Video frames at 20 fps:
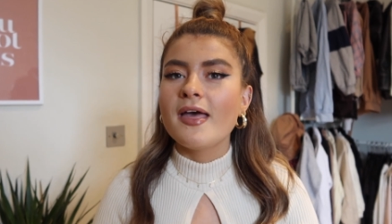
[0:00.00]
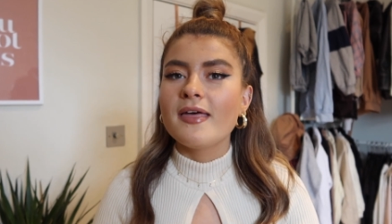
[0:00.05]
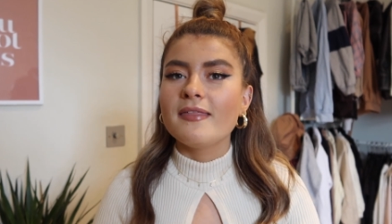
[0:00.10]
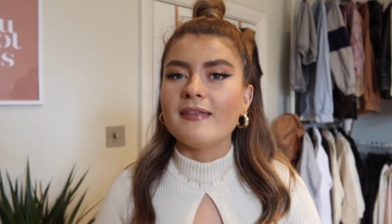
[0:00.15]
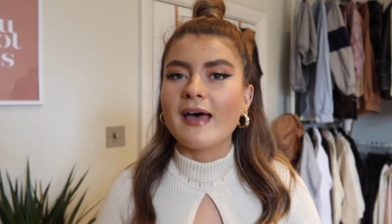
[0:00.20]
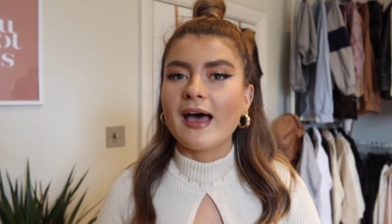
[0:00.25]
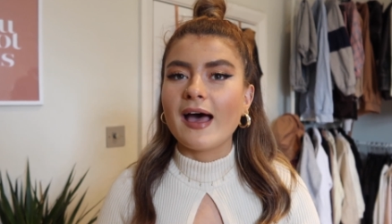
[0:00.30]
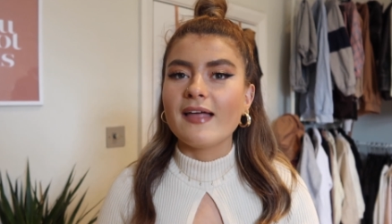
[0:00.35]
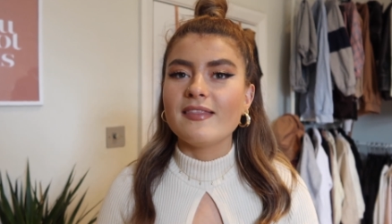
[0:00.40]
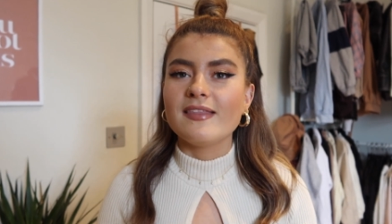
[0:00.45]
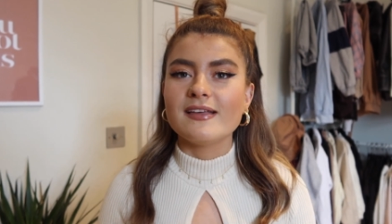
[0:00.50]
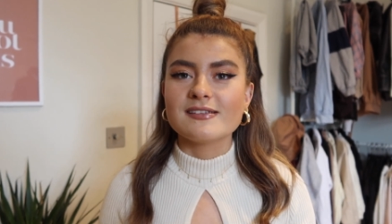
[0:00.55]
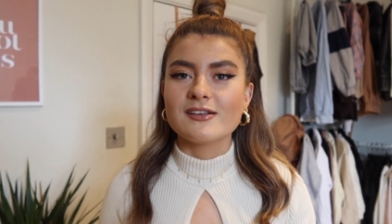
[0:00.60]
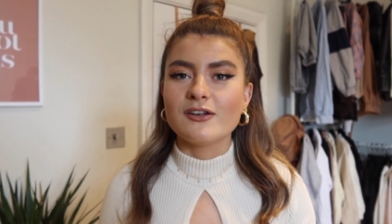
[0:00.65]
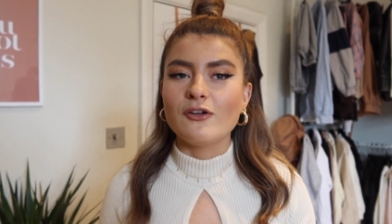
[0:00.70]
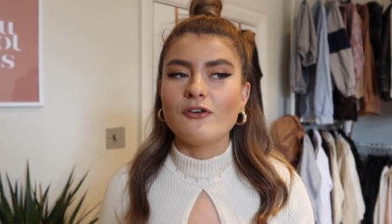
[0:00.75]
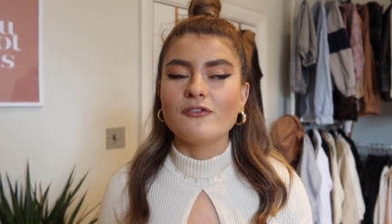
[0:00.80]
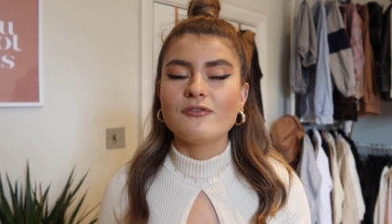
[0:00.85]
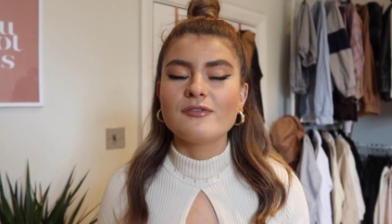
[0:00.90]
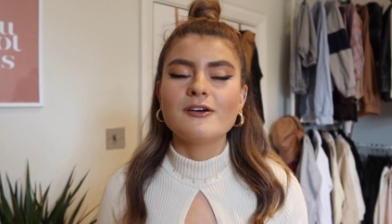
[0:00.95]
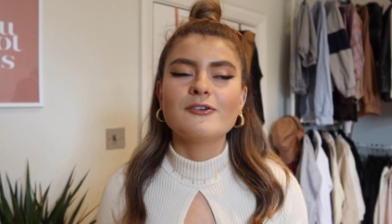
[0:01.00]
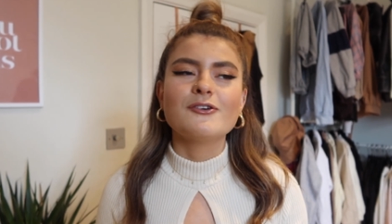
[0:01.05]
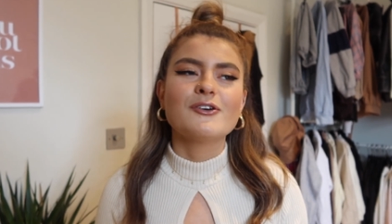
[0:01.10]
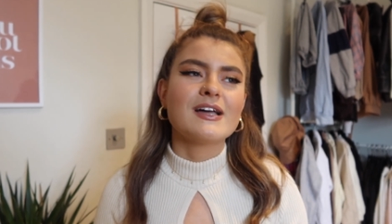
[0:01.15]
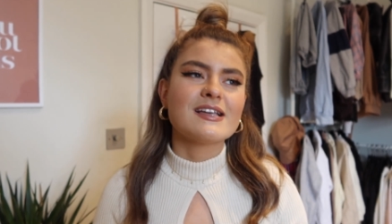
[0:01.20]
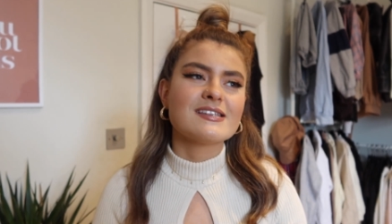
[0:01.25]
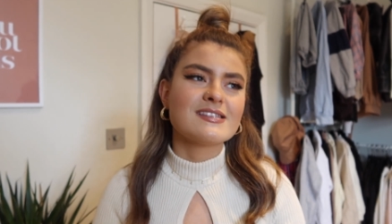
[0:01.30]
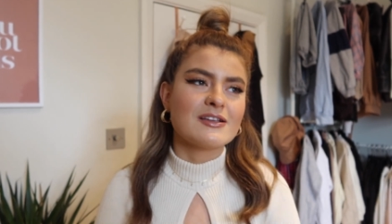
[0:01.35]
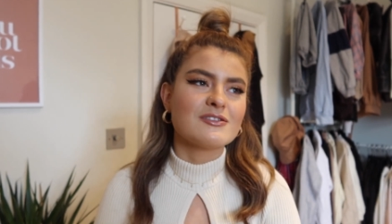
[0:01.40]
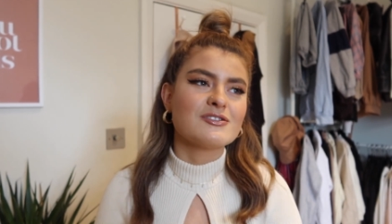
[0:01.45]
that there's a lot of, oh God,
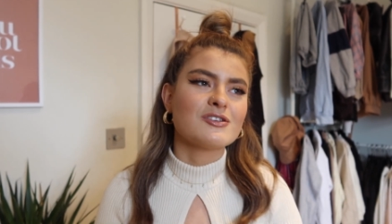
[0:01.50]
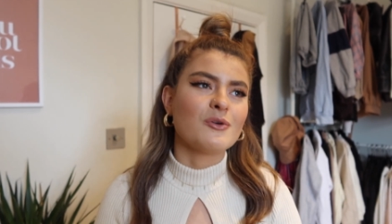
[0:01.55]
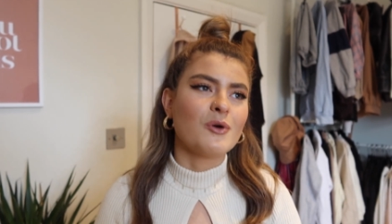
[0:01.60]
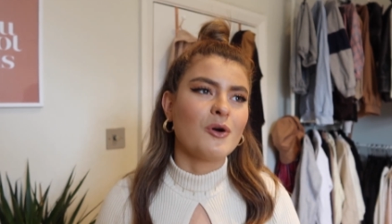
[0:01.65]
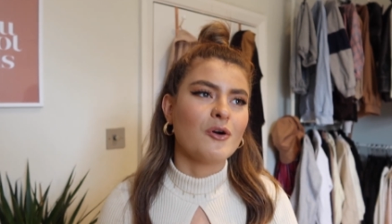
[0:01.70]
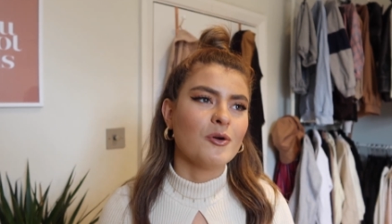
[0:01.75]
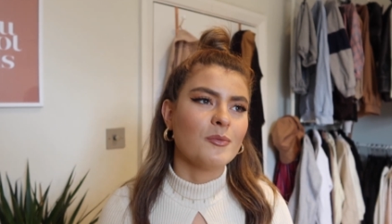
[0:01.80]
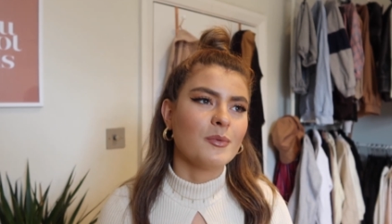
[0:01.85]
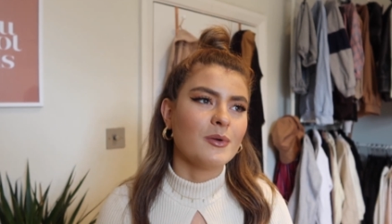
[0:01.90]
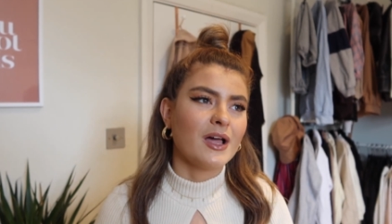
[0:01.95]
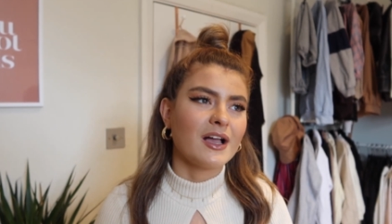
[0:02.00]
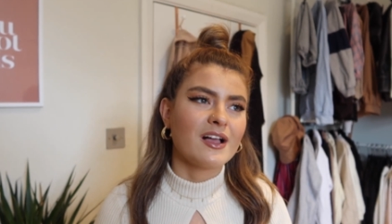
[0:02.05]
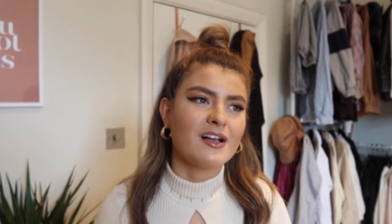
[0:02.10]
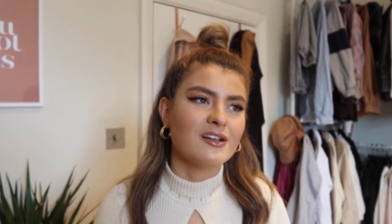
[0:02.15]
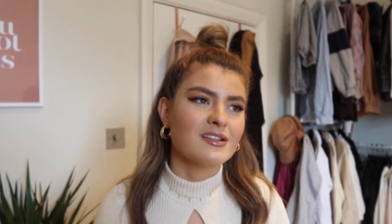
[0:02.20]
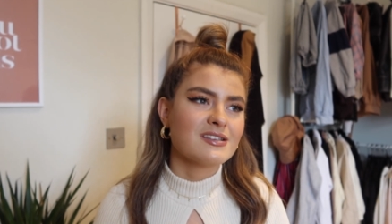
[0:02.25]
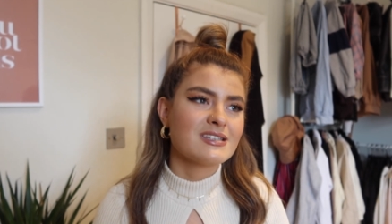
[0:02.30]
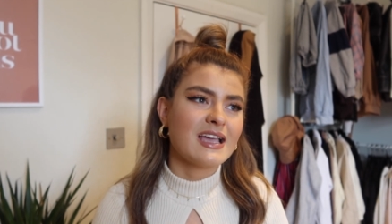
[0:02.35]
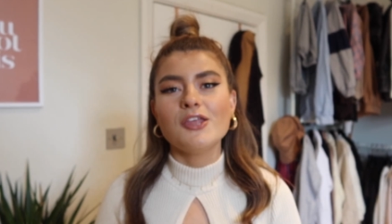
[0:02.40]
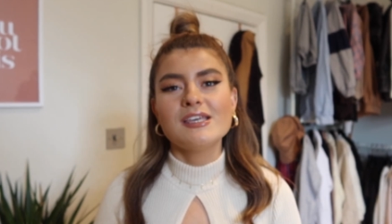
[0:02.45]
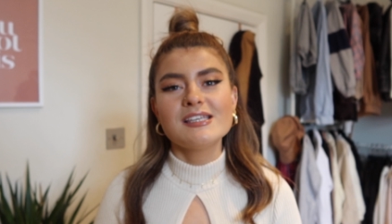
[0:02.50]
that sounds so horrible, I can't say.